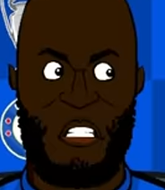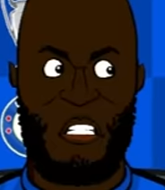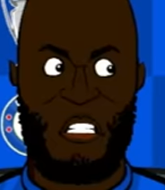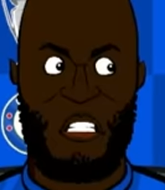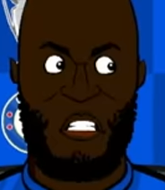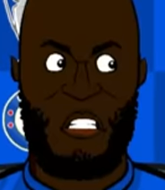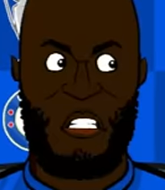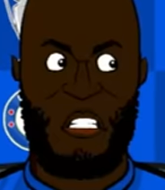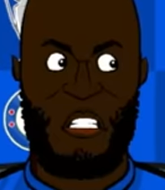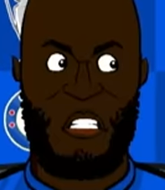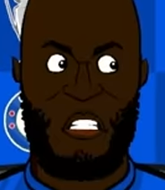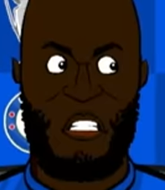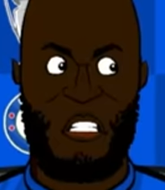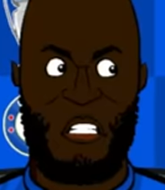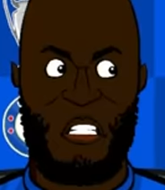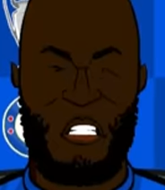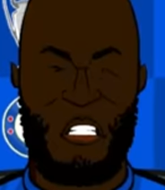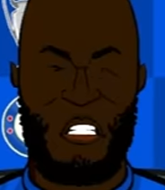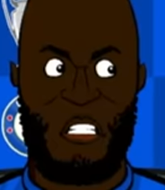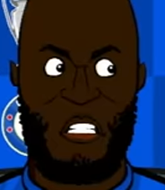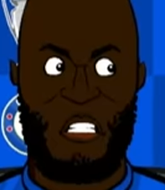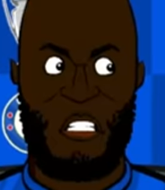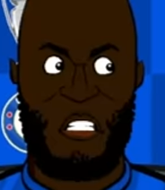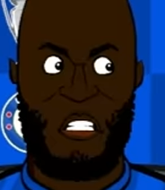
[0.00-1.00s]

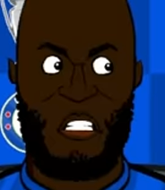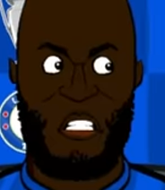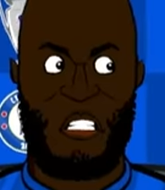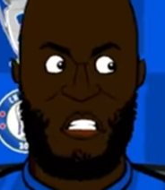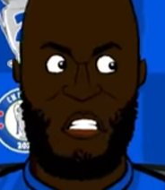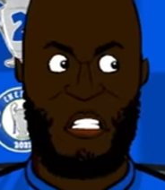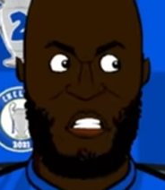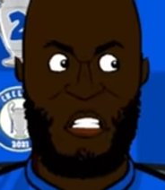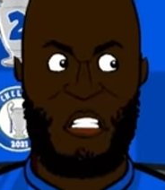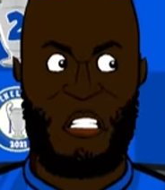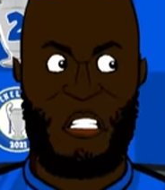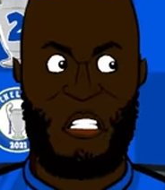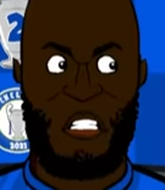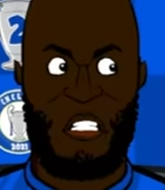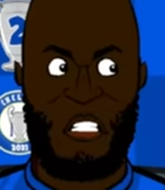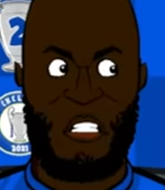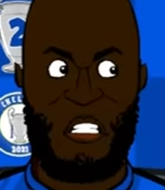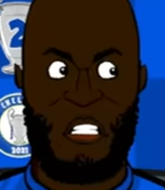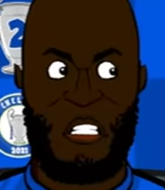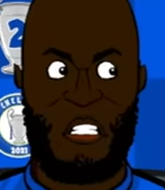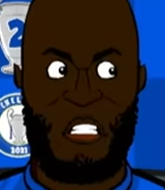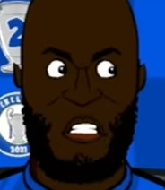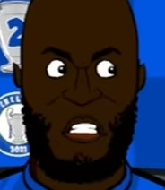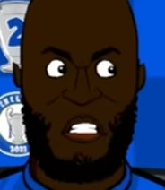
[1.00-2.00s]

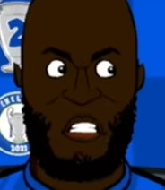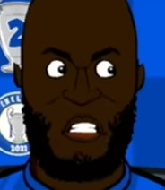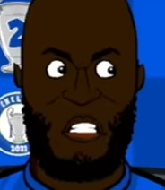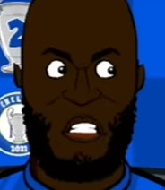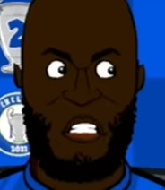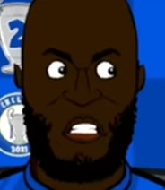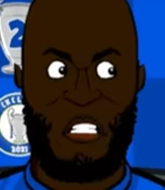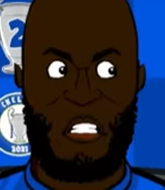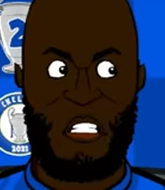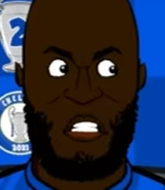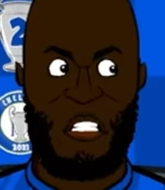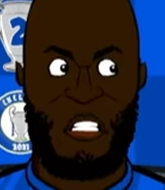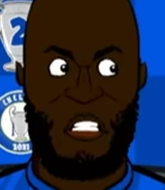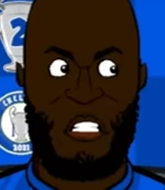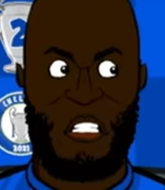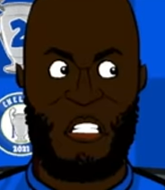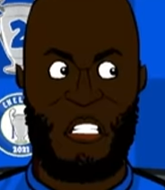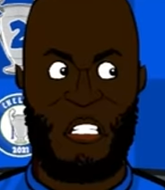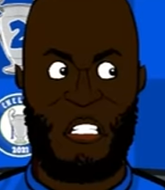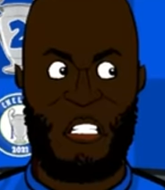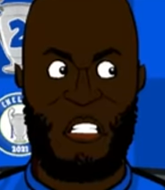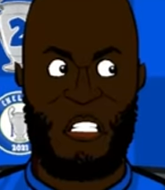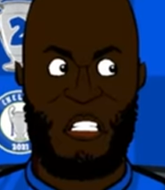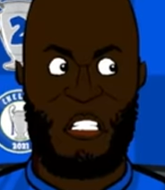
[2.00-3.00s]

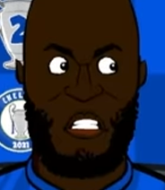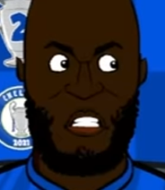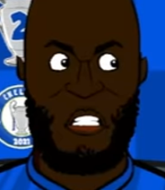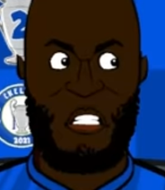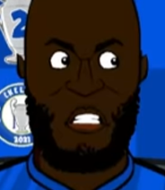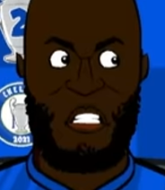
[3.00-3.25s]
[no speech]